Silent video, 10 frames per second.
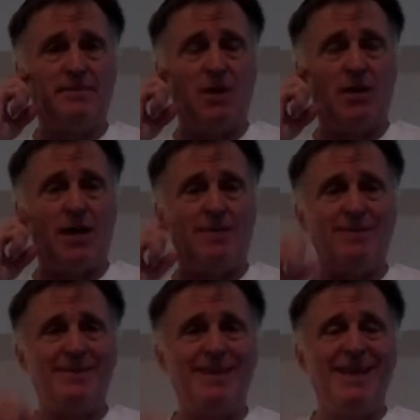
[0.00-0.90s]
Okay.
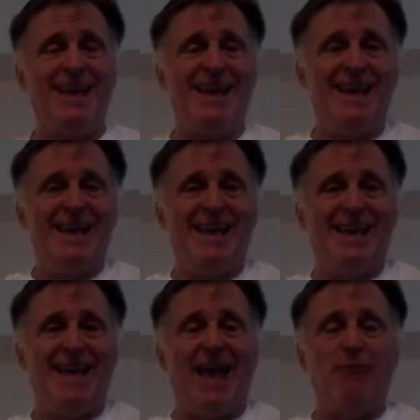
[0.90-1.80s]

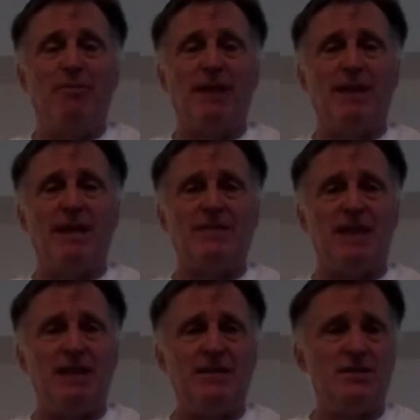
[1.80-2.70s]
Haven't played yet
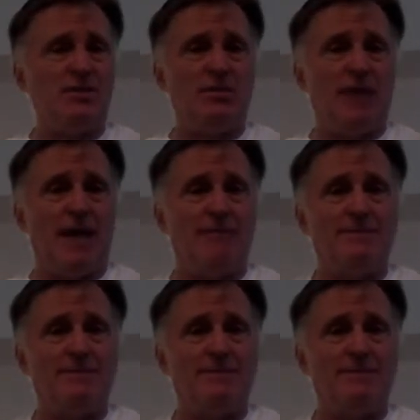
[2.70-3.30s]
today. Let's see what we got.